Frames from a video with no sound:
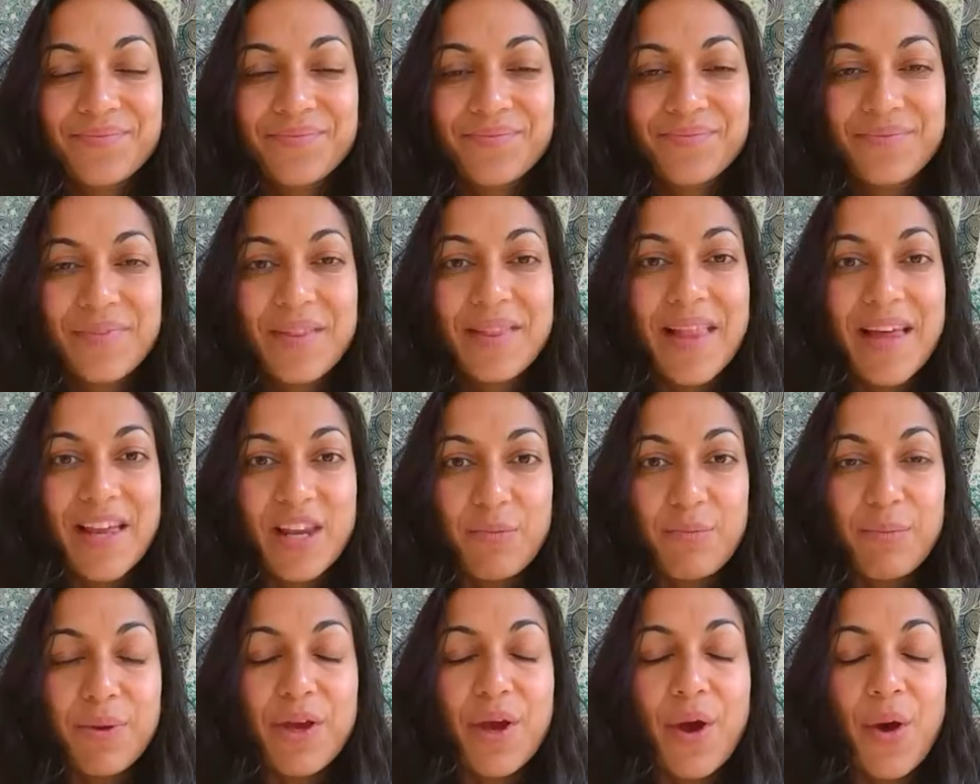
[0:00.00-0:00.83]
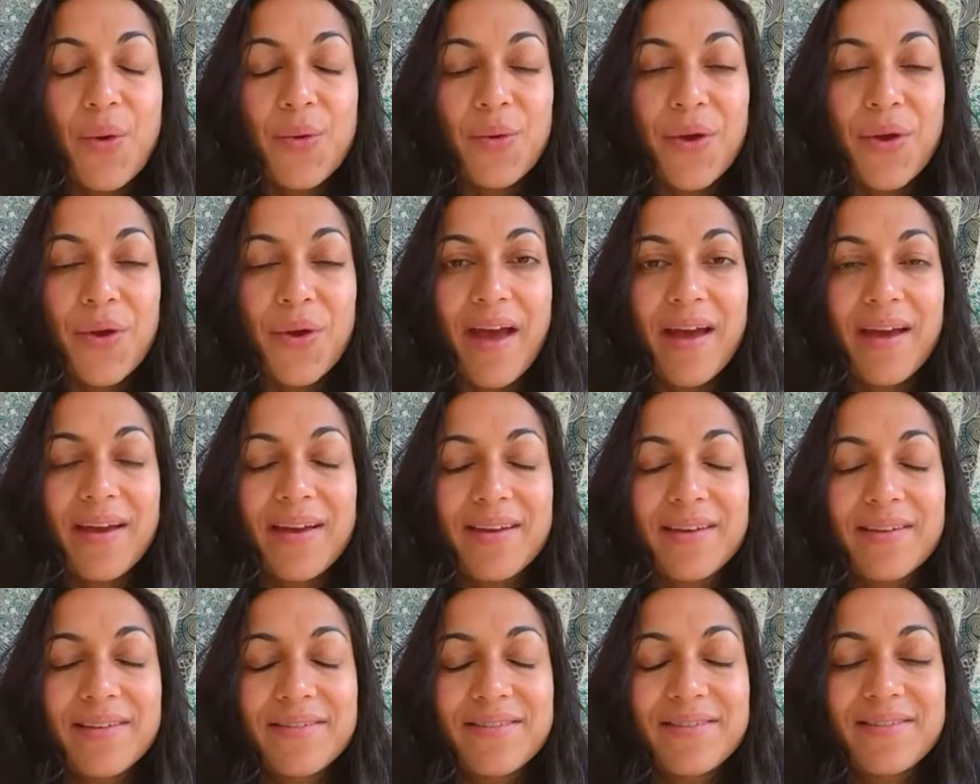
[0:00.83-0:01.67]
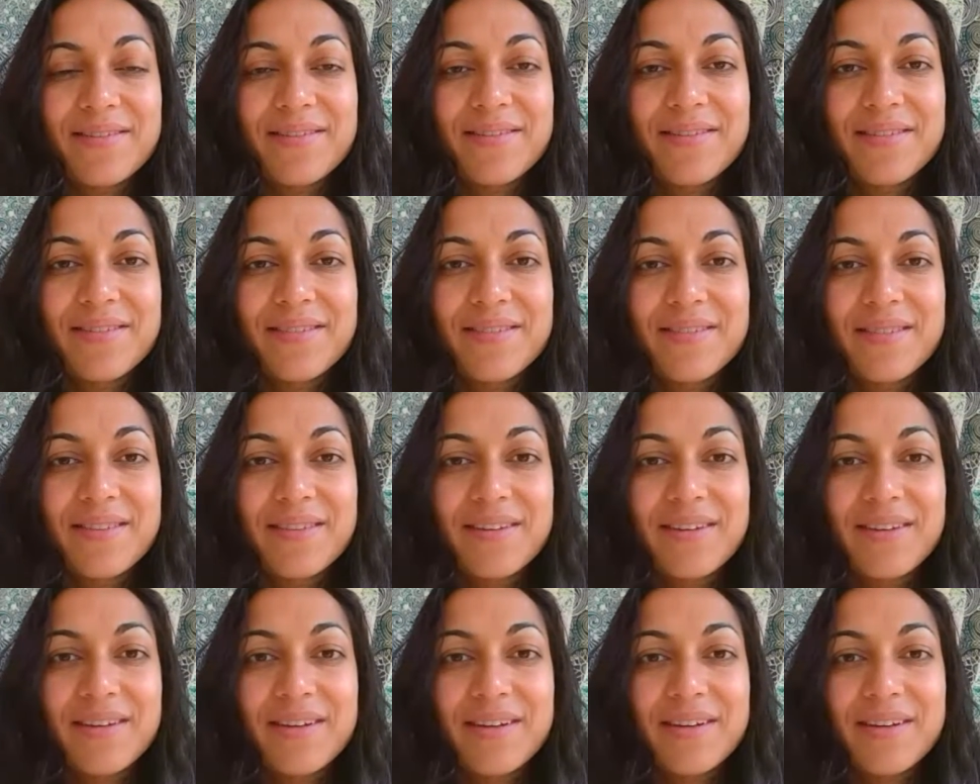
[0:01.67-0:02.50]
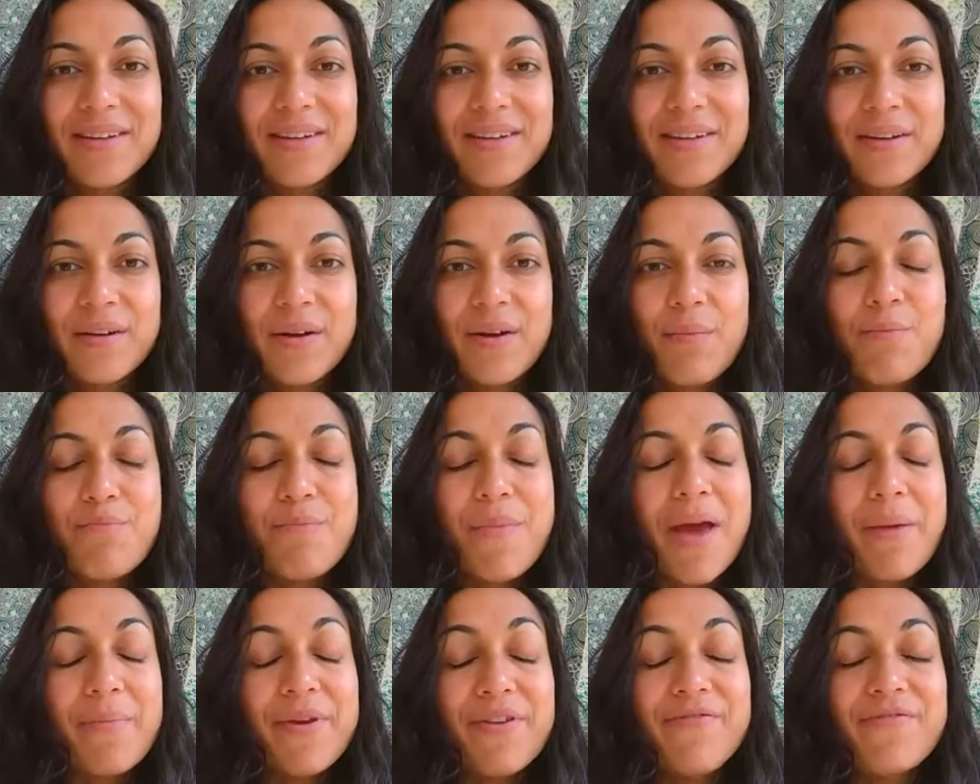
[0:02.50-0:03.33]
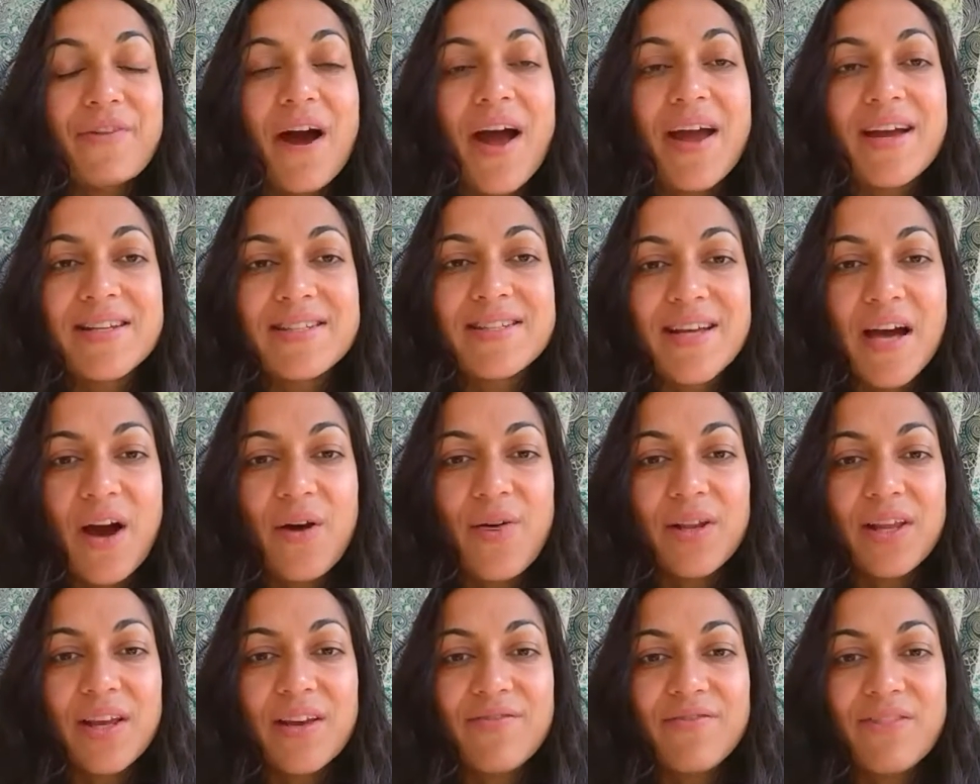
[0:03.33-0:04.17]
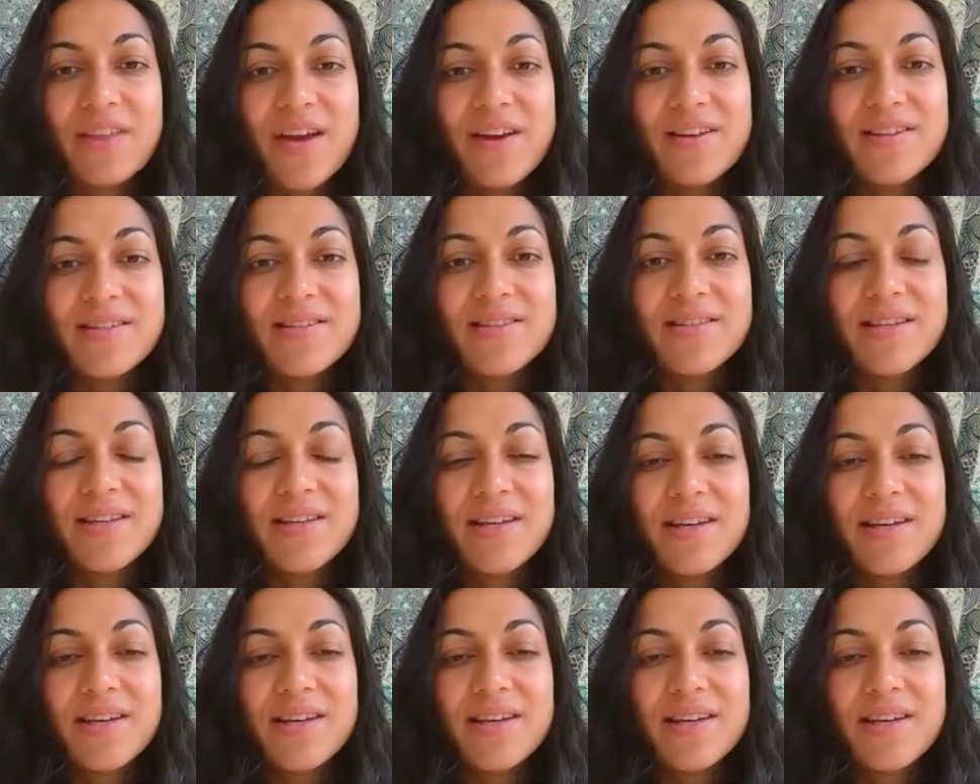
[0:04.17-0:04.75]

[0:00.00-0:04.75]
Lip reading: Let it be okay. Maybe find out if there's